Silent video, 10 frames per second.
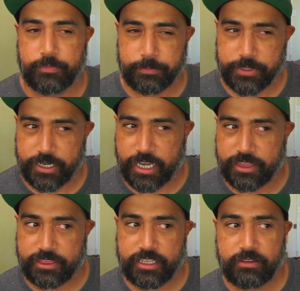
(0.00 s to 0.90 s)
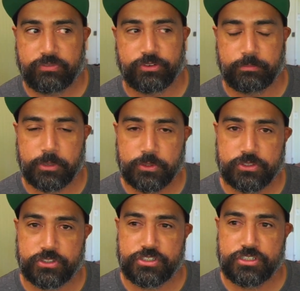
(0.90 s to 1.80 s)
But I think for
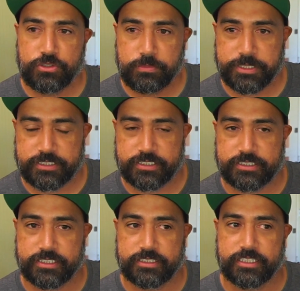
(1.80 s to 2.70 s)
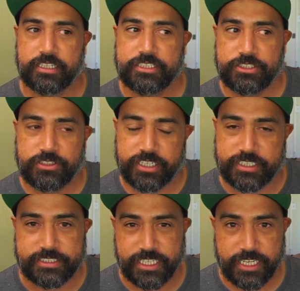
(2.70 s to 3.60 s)
most new businesses, unless you're like a
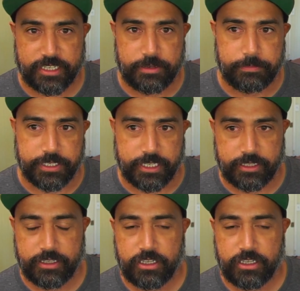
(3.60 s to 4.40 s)
tech company